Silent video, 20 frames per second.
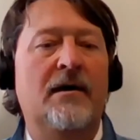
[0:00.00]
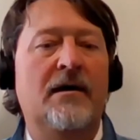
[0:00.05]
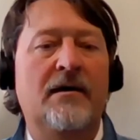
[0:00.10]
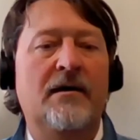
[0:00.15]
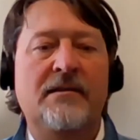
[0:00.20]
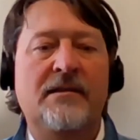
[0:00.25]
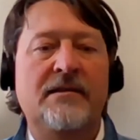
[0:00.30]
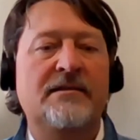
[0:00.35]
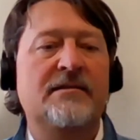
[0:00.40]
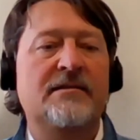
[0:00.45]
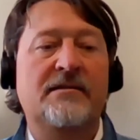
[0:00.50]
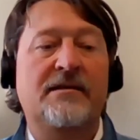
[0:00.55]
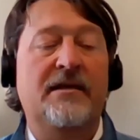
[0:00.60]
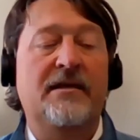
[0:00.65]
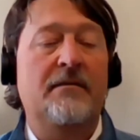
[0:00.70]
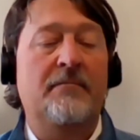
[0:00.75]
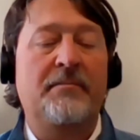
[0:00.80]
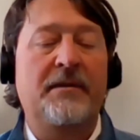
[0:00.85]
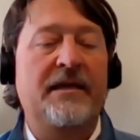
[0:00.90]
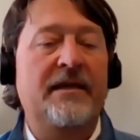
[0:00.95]
this is
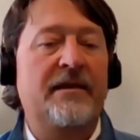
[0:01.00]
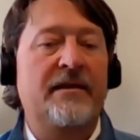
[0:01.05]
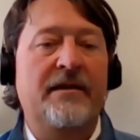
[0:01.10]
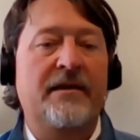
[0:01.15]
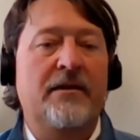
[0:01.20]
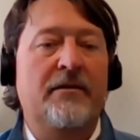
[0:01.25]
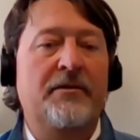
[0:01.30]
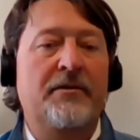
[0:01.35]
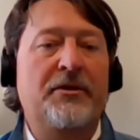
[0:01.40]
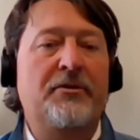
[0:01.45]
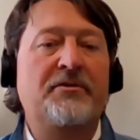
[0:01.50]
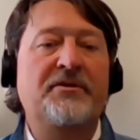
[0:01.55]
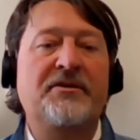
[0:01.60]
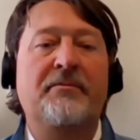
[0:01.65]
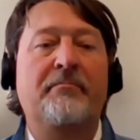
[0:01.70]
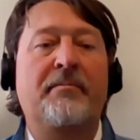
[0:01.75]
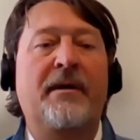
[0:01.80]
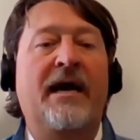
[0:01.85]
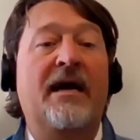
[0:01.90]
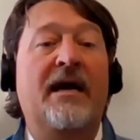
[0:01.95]
going to be, huge
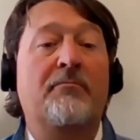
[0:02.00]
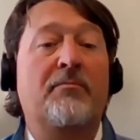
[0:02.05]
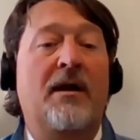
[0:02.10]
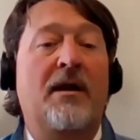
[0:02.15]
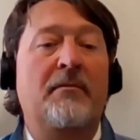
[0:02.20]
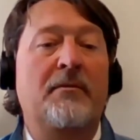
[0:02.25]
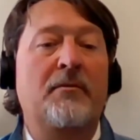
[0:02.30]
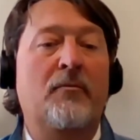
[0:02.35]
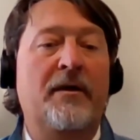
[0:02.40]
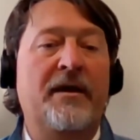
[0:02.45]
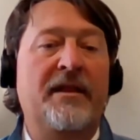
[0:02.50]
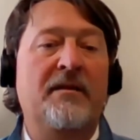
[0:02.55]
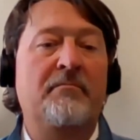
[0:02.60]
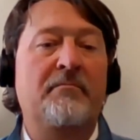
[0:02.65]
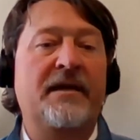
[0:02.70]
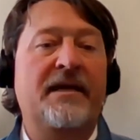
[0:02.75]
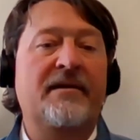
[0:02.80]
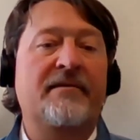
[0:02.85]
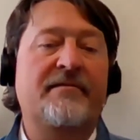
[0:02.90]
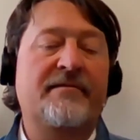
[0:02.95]
impact, probably one of the
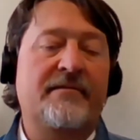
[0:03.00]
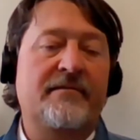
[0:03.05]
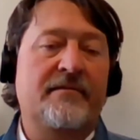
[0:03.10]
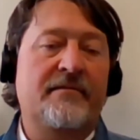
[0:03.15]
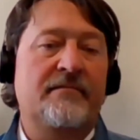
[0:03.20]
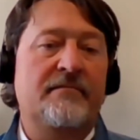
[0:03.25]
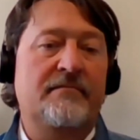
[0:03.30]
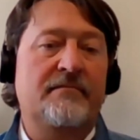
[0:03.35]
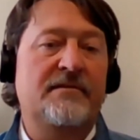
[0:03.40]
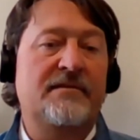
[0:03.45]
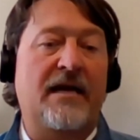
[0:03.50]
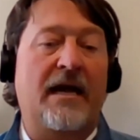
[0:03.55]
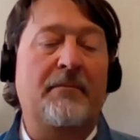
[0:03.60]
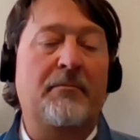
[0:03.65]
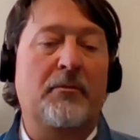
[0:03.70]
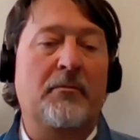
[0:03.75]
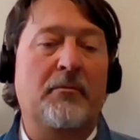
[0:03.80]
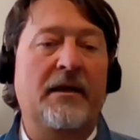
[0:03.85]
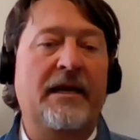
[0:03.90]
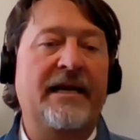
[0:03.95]
biggest
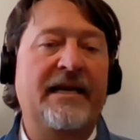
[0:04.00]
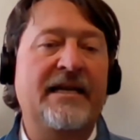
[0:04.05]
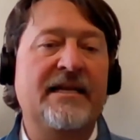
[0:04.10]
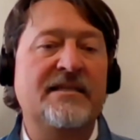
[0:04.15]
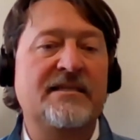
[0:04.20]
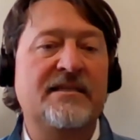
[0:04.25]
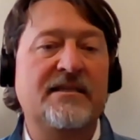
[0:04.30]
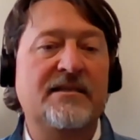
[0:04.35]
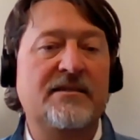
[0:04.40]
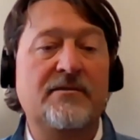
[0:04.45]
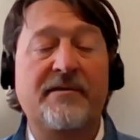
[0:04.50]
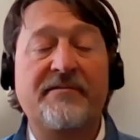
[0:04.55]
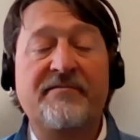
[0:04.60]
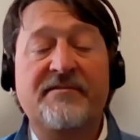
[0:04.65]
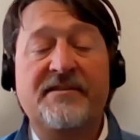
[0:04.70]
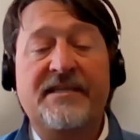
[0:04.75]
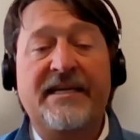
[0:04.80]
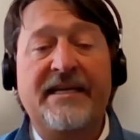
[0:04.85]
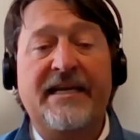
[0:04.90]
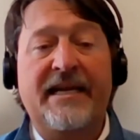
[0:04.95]
cyber related incidents we've
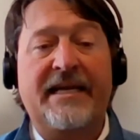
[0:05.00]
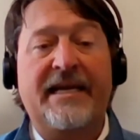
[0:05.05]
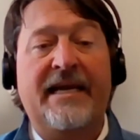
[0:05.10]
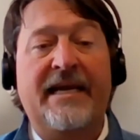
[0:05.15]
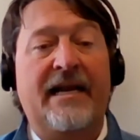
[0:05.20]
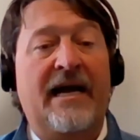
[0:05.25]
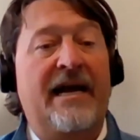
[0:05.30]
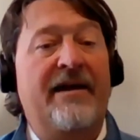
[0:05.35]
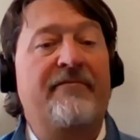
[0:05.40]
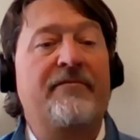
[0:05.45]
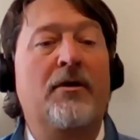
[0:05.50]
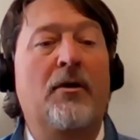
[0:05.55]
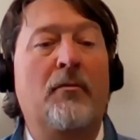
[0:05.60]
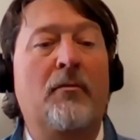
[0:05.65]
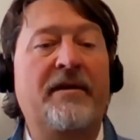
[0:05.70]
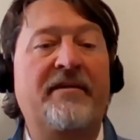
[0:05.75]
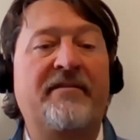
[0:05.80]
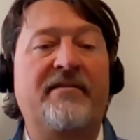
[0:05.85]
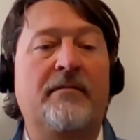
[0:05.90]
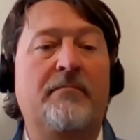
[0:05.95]
seen. And again, I have no
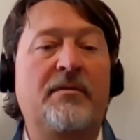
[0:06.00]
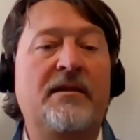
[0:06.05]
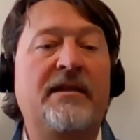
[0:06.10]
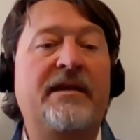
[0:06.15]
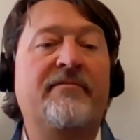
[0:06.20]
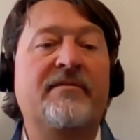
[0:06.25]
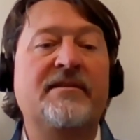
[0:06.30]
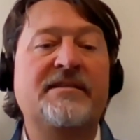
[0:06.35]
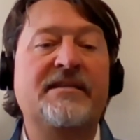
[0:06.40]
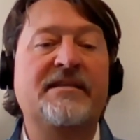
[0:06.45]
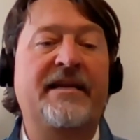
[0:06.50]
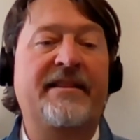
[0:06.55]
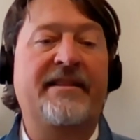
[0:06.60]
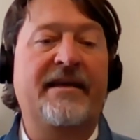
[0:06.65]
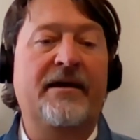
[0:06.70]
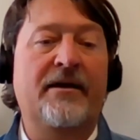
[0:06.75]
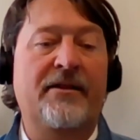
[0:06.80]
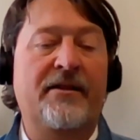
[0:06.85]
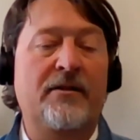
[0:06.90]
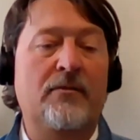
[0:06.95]
reason to believe it's
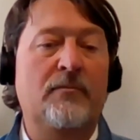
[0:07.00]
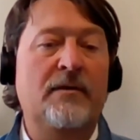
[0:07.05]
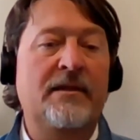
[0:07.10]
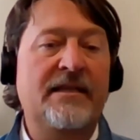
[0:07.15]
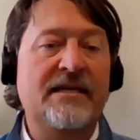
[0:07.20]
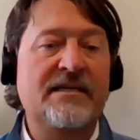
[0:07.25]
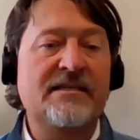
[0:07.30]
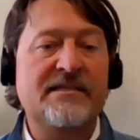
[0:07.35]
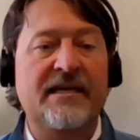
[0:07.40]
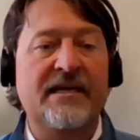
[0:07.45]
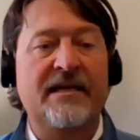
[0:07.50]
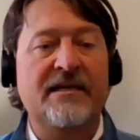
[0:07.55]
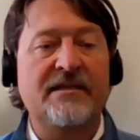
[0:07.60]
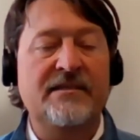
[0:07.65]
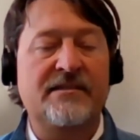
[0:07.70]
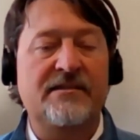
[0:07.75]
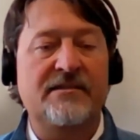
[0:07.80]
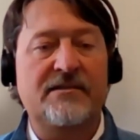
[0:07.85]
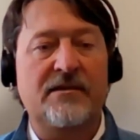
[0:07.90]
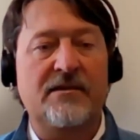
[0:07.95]
anything other than what they said,
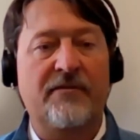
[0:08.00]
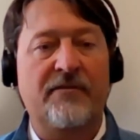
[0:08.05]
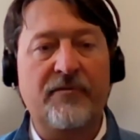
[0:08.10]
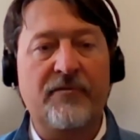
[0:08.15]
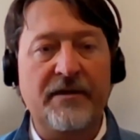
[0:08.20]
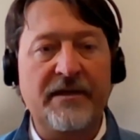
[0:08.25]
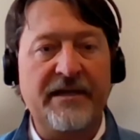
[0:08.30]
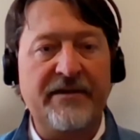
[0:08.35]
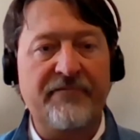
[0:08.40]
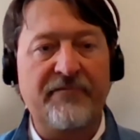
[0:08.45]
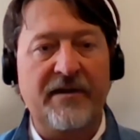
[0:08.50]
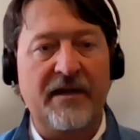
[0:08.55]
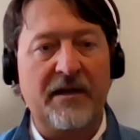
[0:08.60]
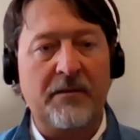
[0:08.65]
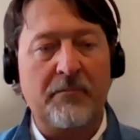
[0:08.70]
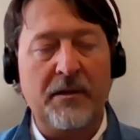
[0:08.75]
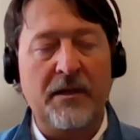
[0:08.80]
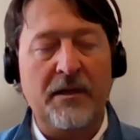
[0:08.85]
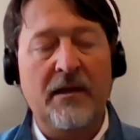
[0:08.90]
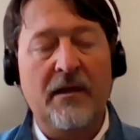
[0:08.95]
just a software
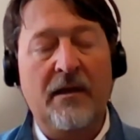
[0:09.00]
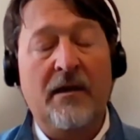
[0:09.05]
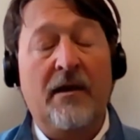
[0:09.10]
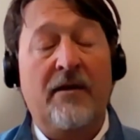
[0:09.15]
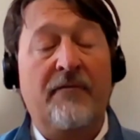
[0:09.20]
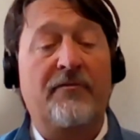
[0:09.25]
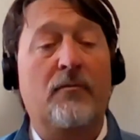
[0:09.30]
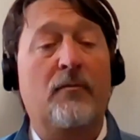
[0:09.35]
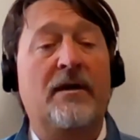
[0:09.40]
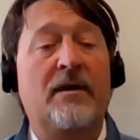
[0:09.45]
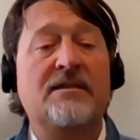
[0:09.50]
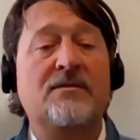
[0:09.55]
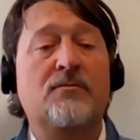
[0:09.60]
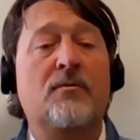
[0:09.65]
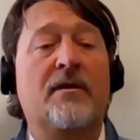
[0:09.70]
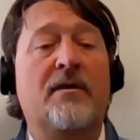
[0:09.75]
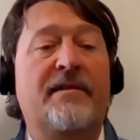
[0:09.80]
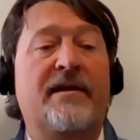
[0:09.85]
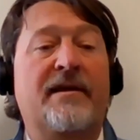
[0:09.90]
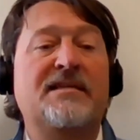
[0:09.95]
defect. But for what it's
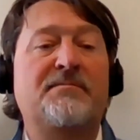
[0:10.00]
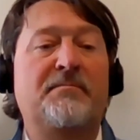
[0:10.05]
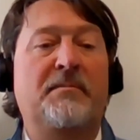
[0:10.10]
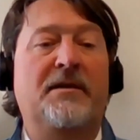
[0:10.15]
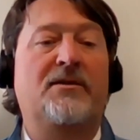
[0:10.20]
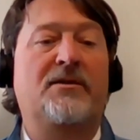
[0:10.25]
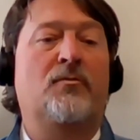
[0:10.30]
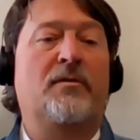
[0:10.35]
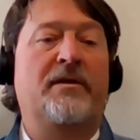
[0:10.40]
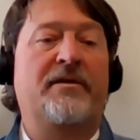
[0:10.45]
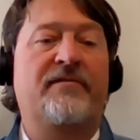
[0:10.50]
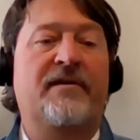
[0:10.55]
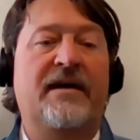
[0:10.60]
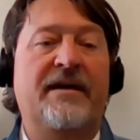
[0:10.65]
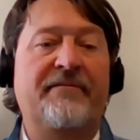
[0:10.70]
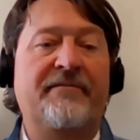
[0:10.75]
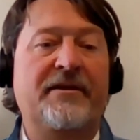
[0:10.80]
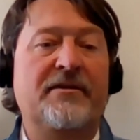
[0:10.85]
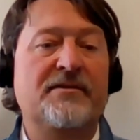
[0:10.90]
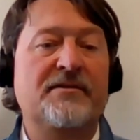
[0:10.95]
worth, I spent
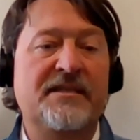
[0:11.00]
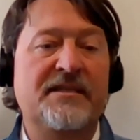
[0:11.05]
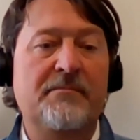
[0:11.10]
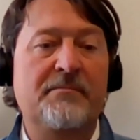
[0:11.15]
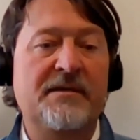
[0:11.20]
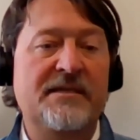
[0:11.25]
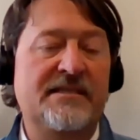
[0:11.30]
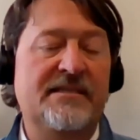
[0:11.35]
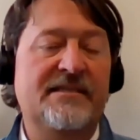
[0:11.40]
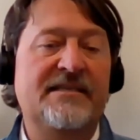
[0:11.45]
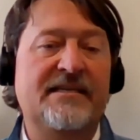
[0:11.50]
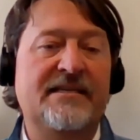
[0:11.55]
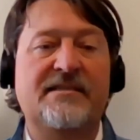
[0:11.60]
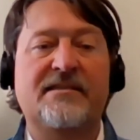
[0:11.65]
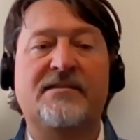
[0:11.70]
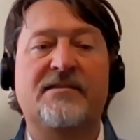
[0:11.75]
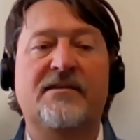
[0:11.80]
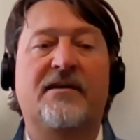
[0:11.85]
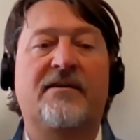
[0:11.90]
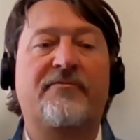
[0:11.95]
25 years in the business as
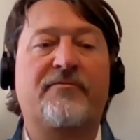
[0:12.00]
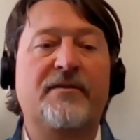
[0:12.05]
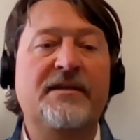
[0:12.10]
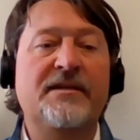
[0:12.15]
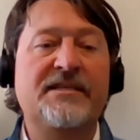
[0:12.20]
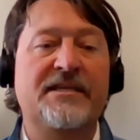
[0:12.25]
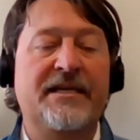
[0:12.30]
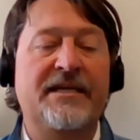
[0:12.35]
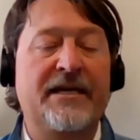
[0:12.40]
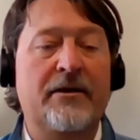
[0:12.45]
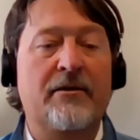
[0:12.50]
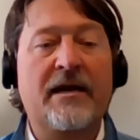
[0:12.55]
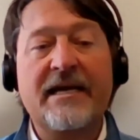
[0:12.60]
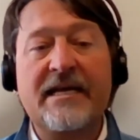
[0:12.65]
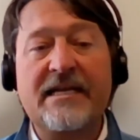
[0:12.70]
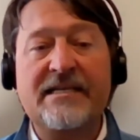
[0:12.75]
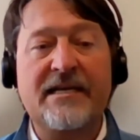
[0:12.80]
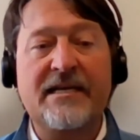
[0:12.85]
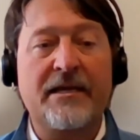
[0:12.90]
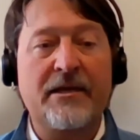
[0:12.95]
a software engineer. I
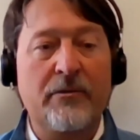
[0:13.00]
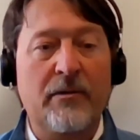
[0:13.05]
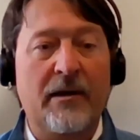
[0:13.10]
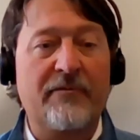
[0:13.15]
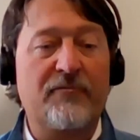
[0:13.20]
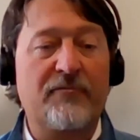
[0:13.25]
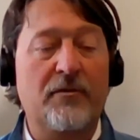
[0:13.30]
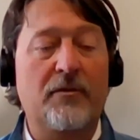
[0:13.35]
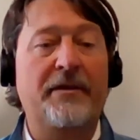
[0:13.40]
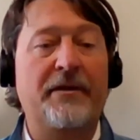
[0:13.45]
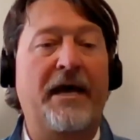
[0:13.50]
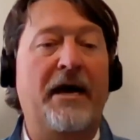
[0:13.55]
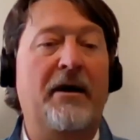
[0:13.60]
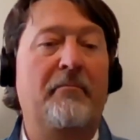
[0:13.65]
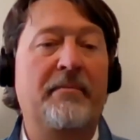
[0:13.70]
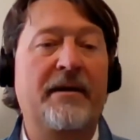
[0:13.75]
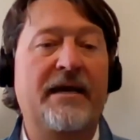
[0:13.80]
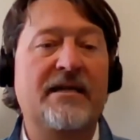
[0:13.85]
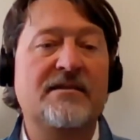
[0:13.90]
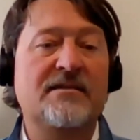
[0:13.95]
can tell you I've rolled
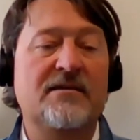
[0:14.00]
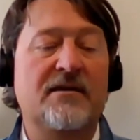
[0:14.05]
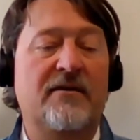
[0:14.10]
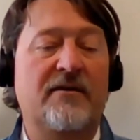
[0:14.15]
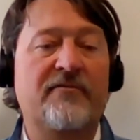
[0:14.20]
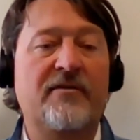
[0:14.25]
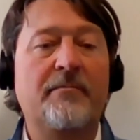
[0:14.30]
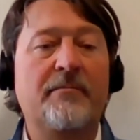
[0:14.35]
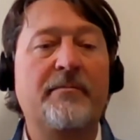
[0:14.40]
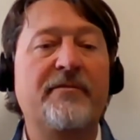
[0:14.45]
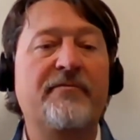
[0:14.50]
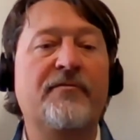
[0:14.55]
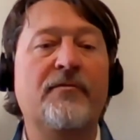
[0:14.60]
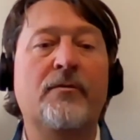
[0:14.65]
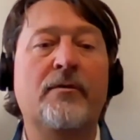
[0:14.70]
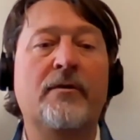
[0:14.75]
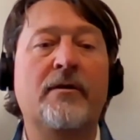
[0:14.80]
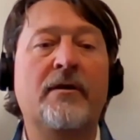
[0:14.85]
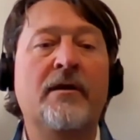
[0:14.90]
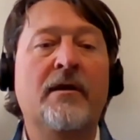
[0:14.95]
out bad software
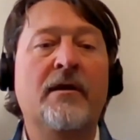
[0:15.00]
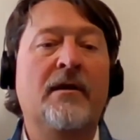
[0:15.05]
before.